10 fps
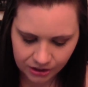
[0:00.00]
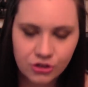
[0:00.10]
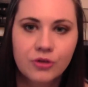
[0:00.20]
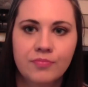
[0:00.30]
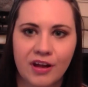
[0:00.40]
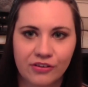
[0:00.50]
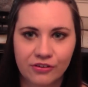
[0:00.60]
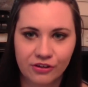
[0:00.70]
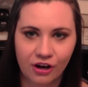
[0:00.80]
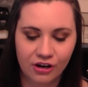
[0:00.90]
Your
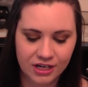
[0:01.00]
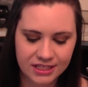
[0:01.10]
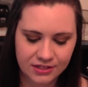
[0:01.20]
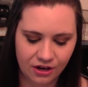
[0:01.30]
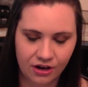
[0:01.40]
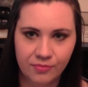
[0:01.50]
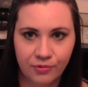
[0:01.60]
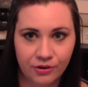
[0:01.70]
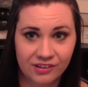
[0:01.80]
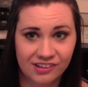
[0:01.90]
medical cards are
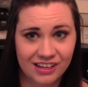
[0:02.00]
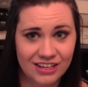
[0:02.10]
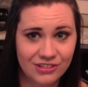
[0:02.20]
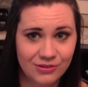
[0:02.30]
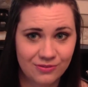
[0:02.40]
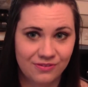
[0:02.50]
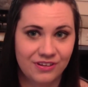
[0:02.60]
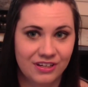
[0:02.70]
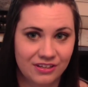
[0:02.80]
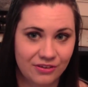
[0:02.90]
important in case you
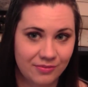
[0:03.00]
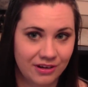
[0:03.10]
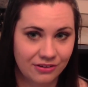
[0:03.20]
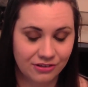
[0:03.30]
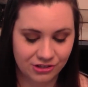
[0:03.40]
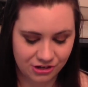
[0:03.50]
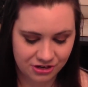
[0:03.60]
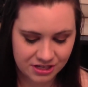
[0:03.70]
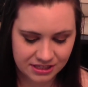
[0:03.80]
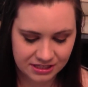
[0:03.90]
need your medical
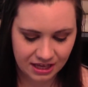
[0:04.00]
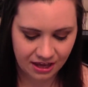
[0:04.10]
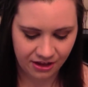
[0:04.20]
insurance.